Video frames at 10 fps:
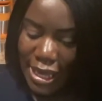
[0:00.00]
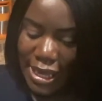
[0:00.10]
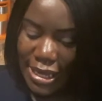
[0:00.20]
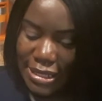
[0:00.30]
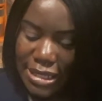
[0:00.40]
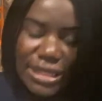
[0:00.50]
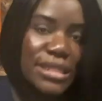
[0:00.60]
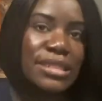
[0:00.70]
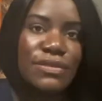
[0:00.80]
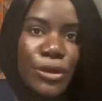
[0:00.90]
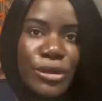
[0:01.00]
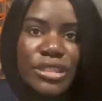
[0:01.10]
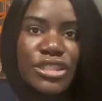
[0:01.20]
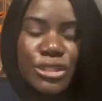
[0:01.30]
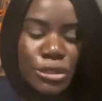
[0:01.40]
And this is of
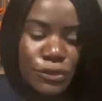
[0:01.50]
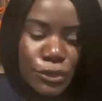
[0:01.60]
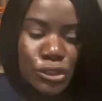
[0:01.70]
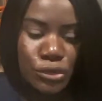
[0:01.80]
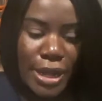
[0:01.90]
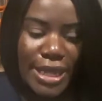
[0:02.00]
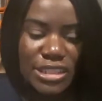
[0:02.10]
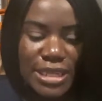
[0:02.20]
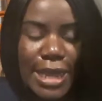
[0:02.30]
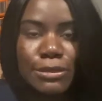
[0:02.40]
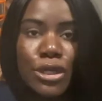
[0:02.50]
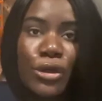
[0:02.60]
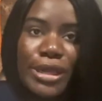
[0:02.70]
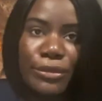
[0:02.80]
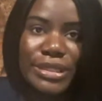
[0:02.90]
course used for dry, chapped,
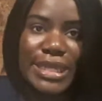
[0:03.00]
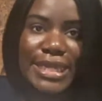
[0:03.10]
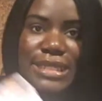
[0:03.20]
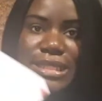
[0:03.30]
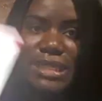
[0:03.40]
or irritated